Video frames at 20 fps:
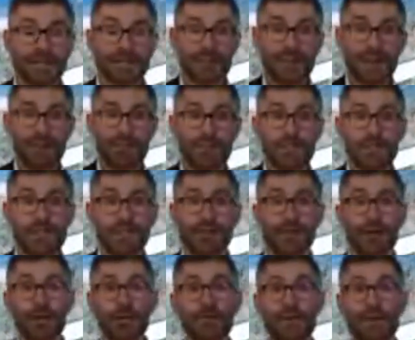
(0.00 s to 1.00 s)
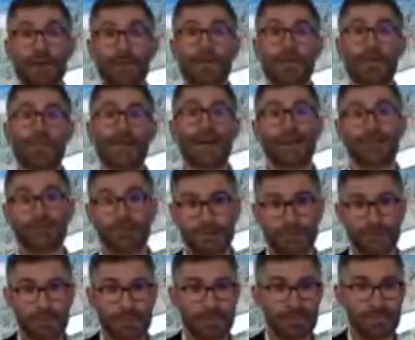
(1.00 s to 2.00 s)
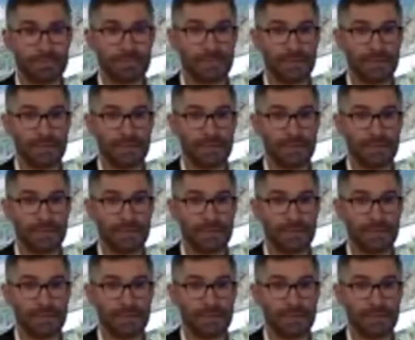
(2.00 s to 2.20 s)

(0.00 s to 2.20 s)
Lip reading: So they have to share all that with the platforms.